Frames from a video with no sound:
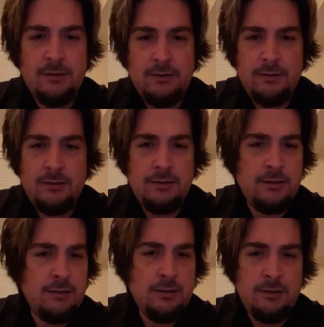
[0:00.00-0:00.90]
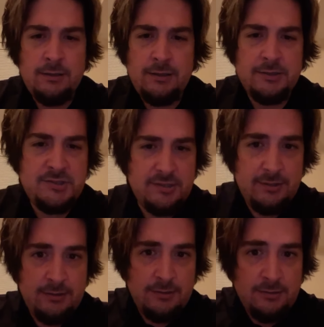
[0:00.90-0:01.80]
Uh, let's
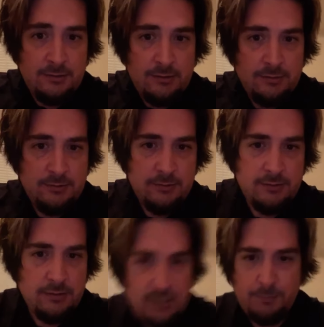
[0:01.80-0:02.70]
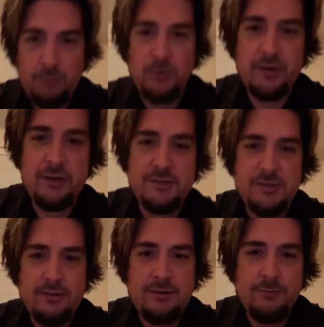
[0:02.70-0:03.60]
see. A couple more
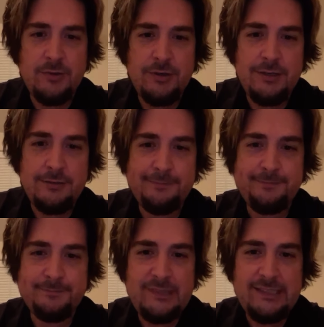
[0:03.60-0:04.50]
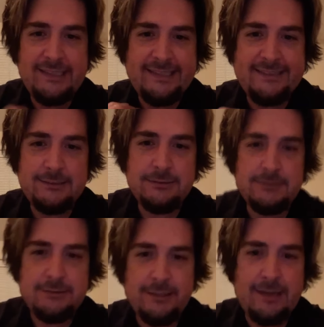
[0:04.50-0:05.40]
guys, and then I'm gonna
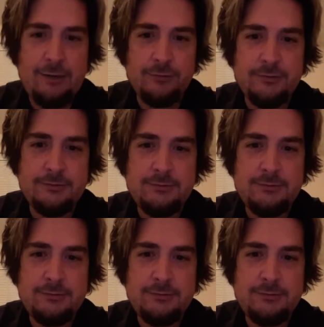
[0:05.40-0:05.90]
get out.